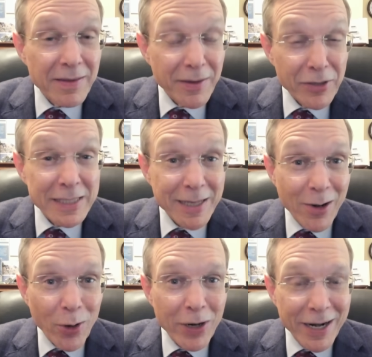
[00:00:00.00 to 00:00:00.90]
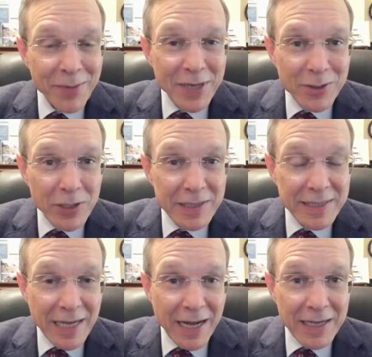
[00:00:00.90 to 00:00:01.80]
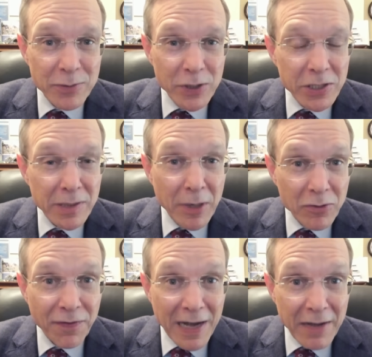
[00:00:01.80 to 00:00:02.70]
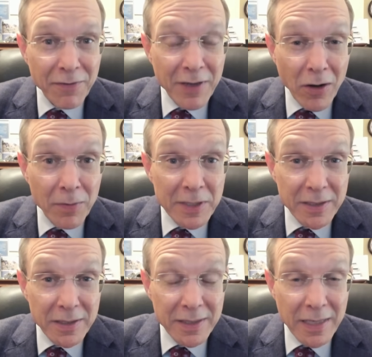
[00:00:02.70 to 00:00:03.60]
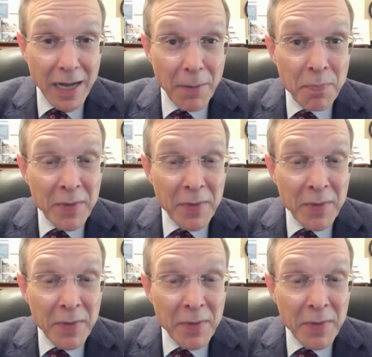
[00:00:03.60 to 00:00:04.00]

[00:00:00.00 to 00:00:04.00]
there is a lower limit on its size, which is about five kilometers, uh,